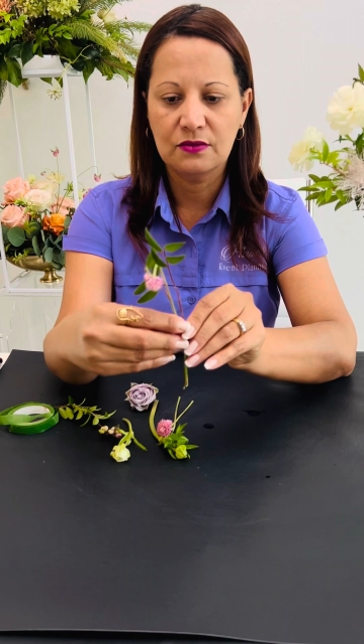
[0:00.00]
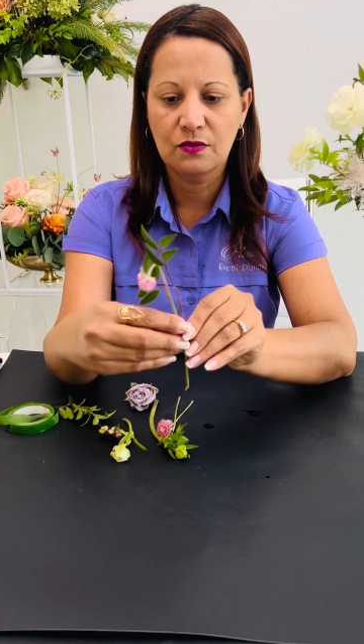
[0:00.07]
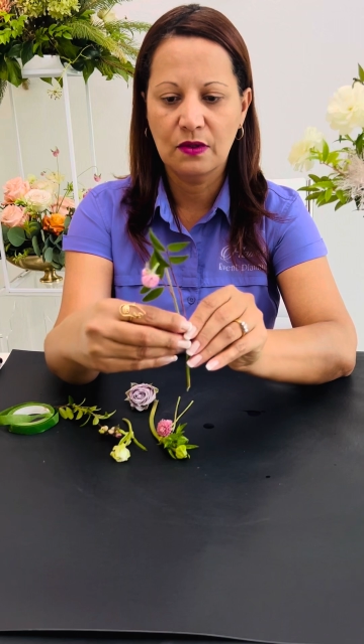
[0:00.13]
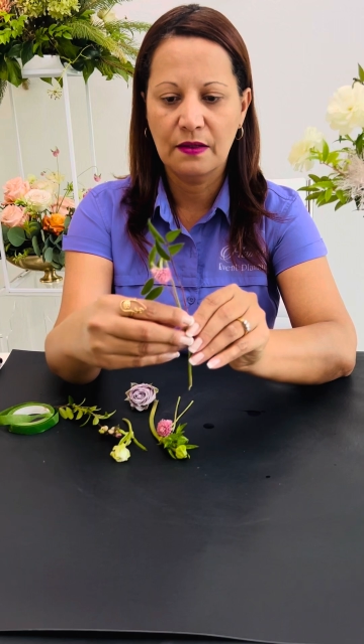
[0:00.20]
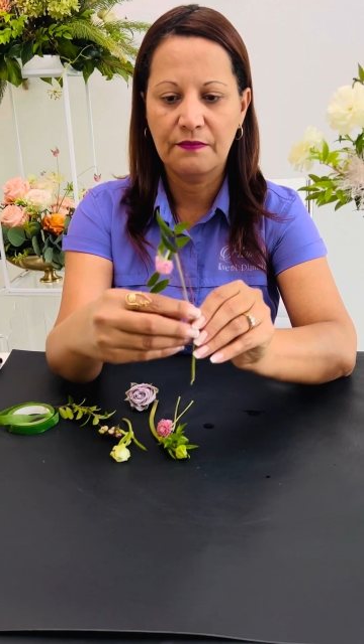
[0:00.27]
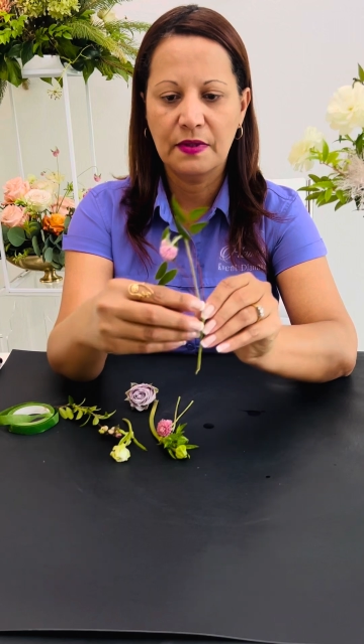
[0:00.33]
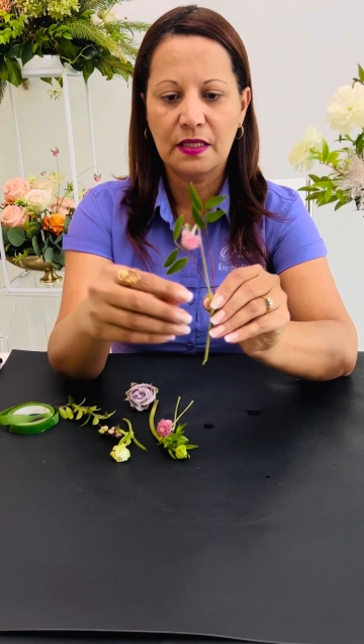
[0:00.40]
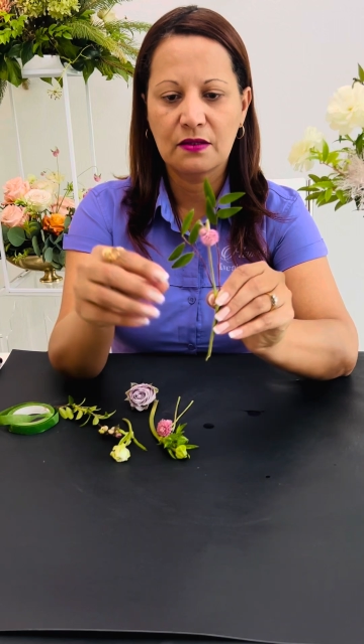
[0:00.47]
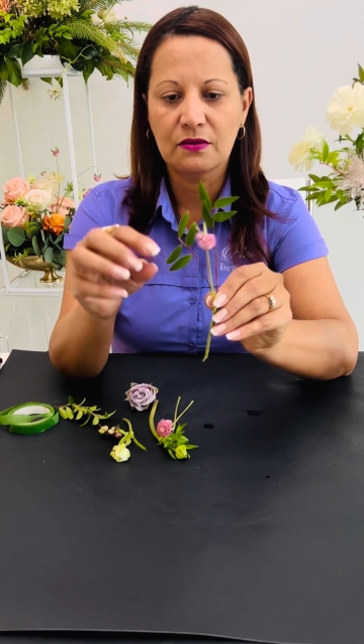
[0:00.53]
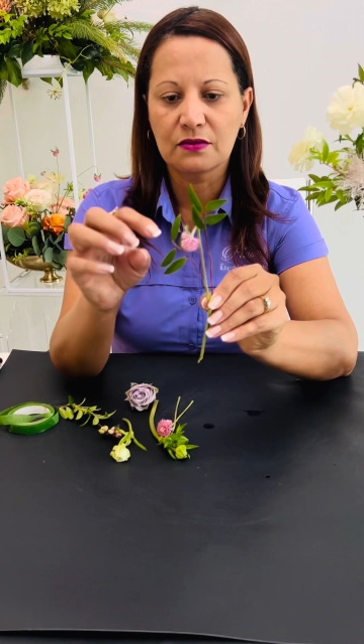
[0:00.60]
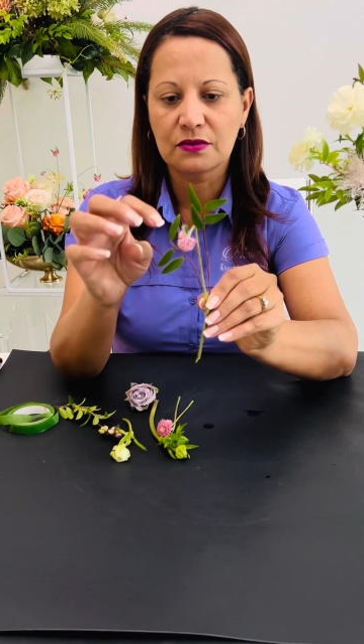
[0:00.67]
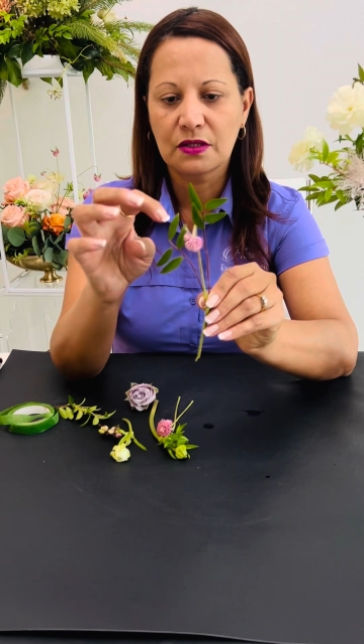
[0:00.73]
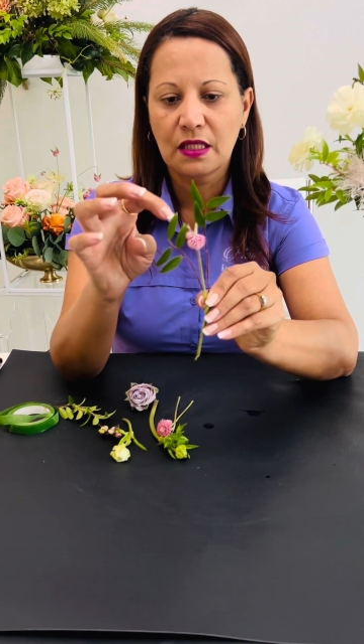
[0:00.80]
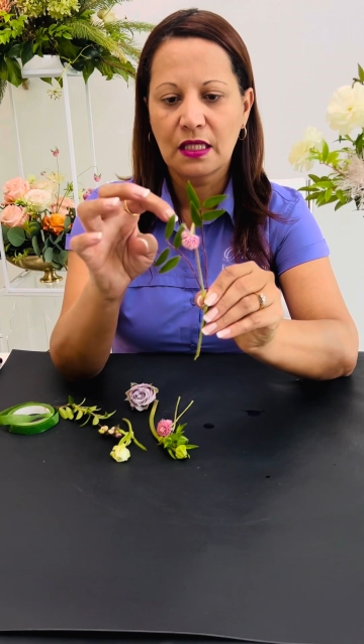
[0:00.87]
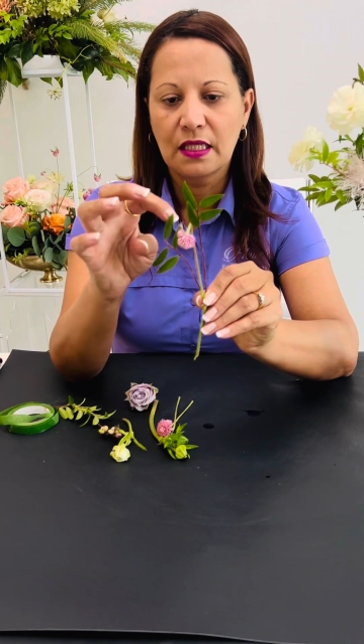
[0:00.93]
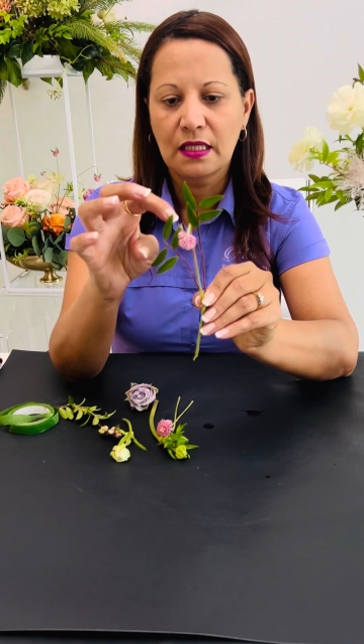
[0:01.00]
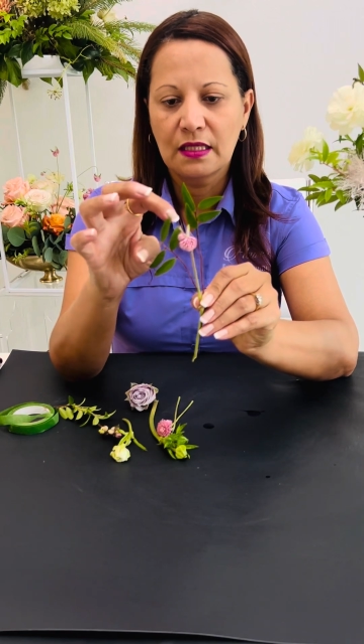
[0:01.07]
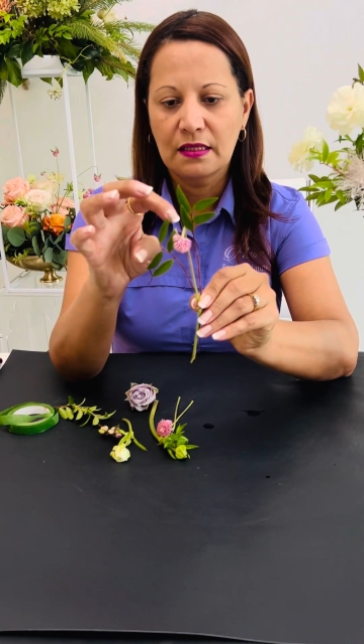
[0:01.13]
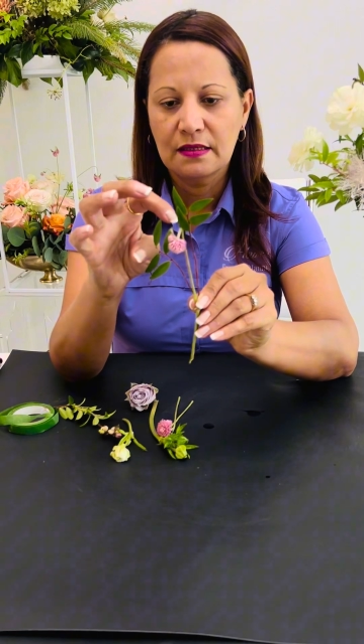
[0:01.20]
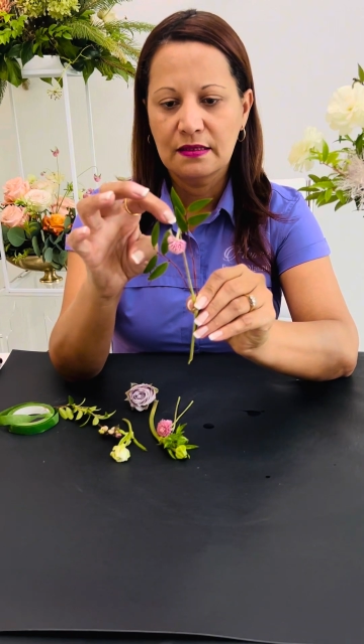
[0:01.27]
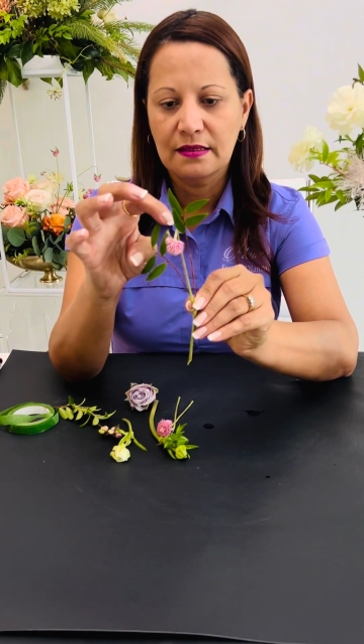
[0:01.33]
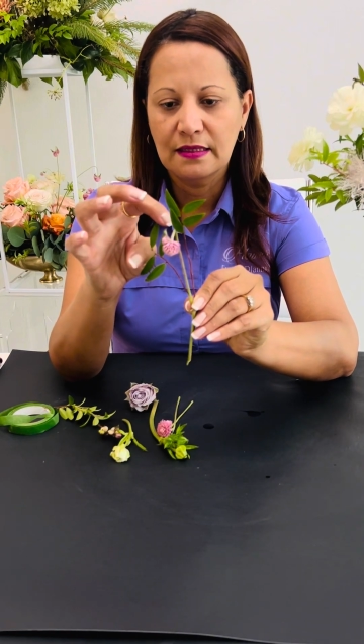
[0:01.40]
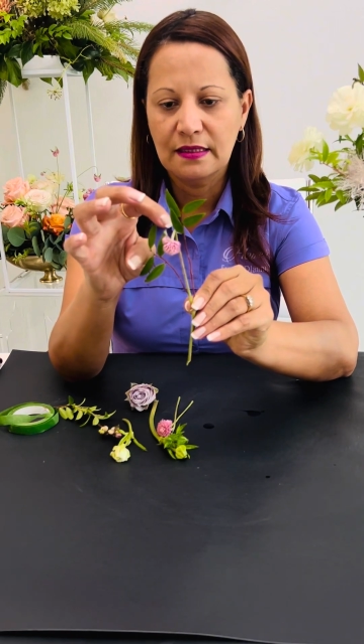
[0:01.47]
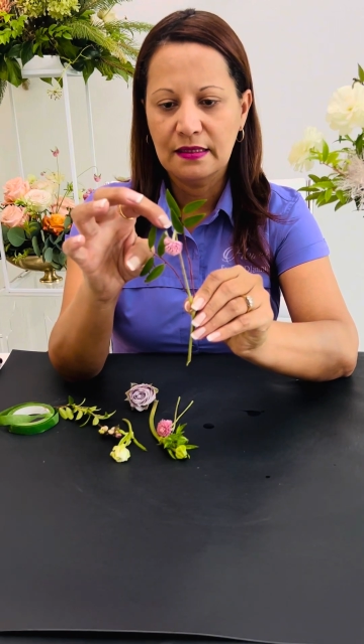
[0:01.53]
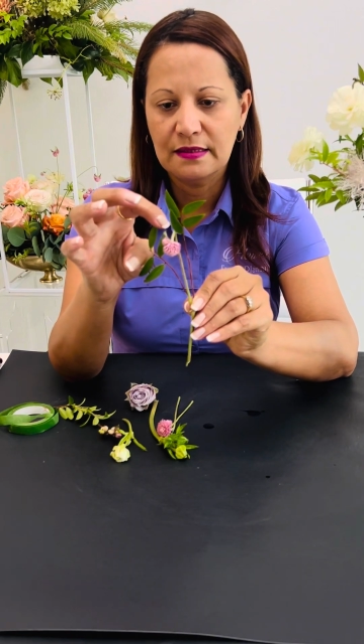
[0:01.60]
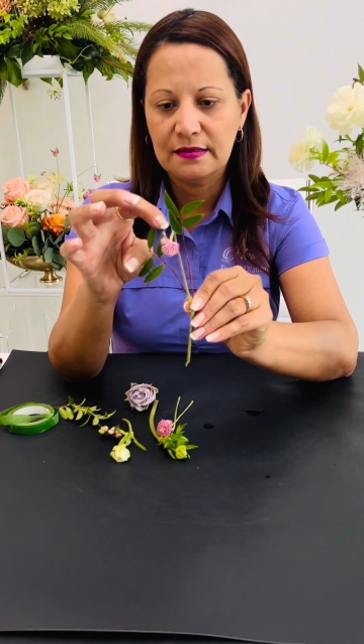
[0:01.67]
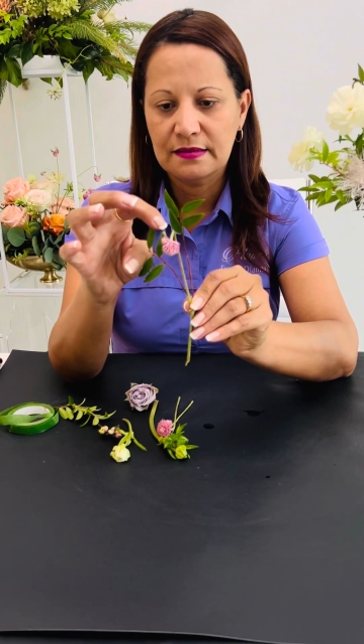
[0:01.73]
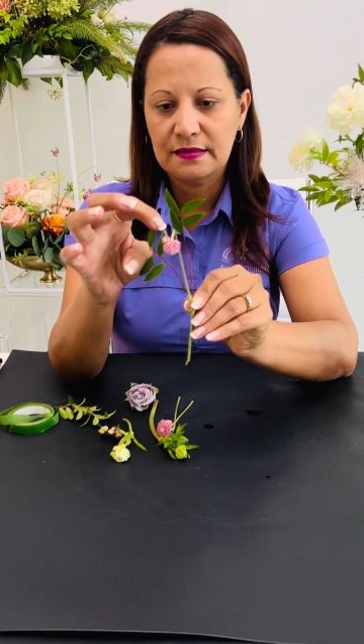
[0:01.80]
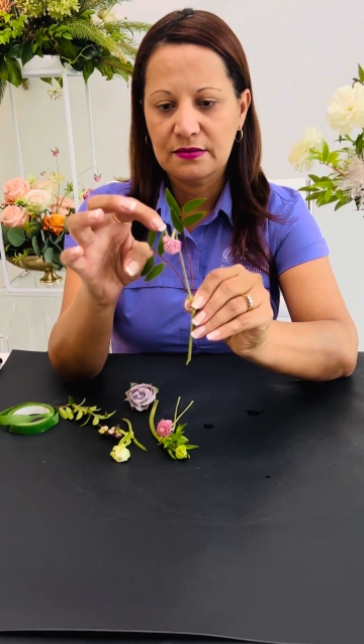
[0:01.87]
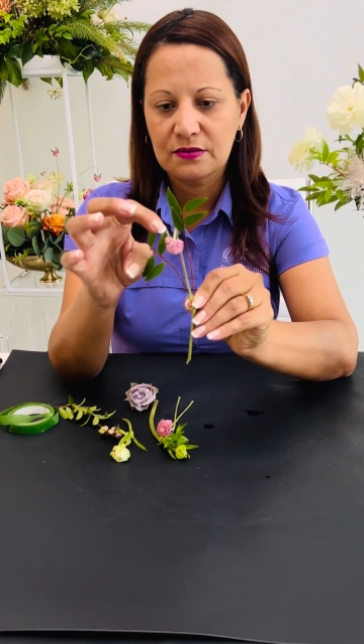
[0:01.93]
one because this